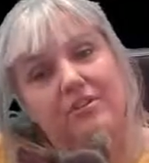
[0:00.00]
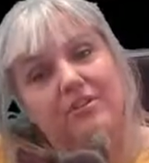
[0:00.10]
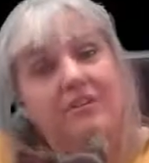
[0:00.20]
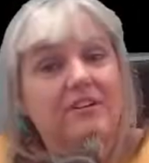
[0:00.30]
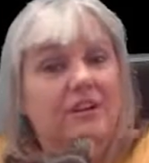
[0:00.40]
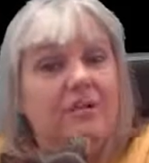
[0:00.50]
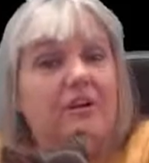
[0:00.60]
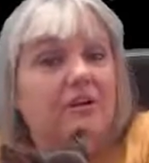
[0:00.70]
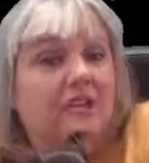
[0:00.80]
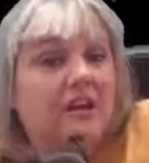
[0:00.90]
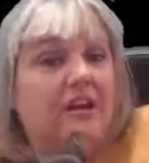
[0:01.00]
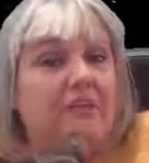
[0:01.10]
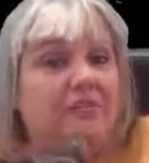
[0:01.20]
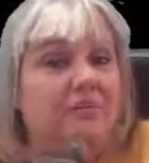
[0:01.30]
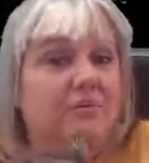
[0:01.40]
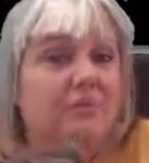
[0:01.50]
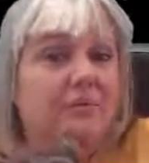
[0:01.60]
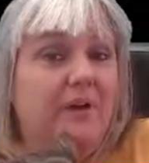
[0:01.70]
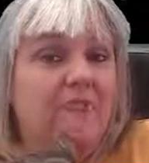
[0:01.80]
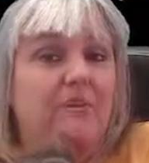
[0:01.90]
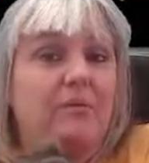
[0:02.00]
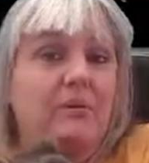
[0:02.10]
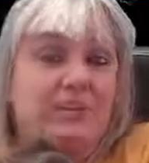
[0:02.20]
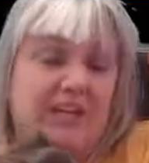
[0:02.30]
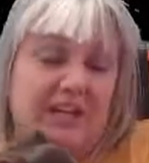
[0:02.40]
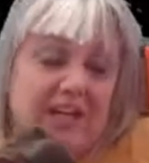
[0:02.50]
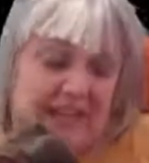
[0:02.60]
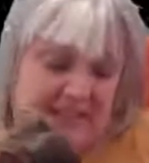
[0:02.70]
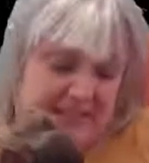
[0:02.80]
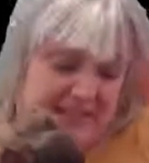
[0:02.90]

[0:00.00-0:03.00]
I thought, oh yeah, what, I'm going to load it up as well and rewatch it again.